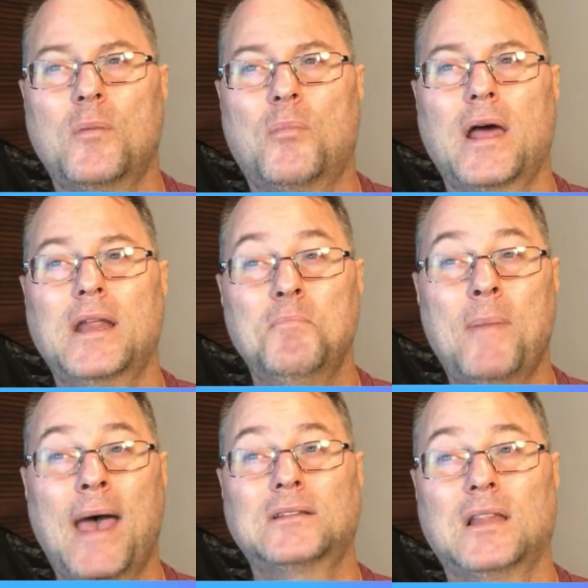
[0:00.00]
and to
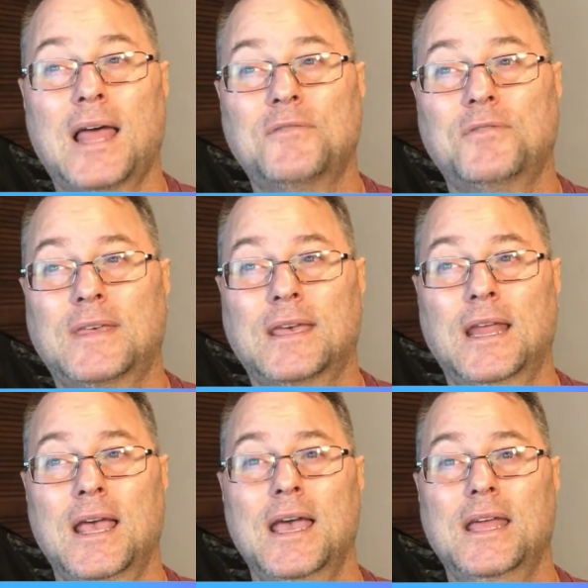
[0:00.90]
find out what it means
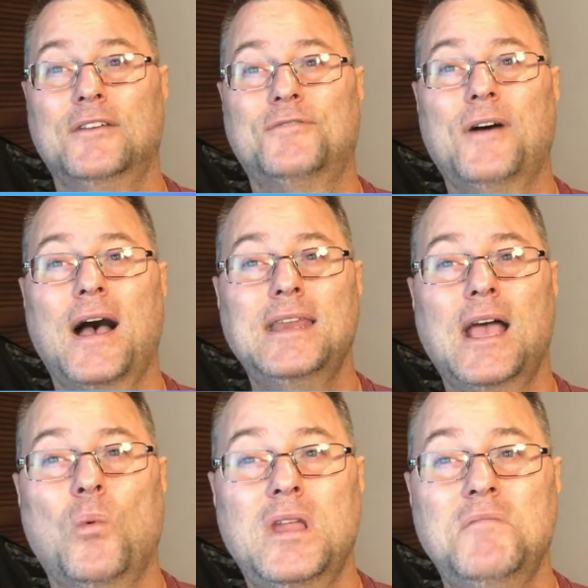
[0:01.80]
to suffer and
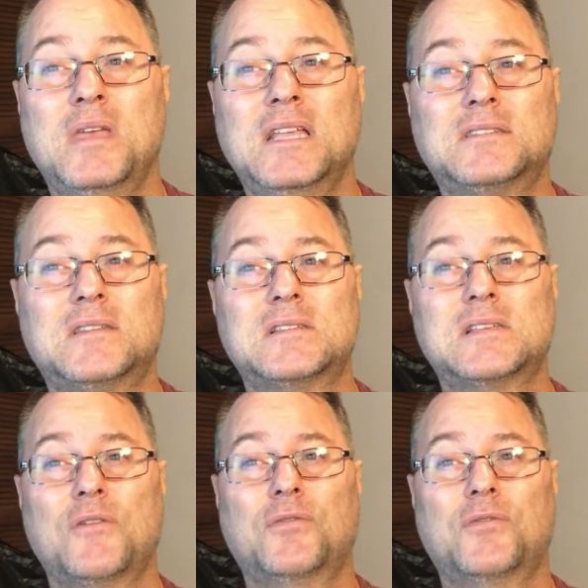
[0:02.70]
to die with him.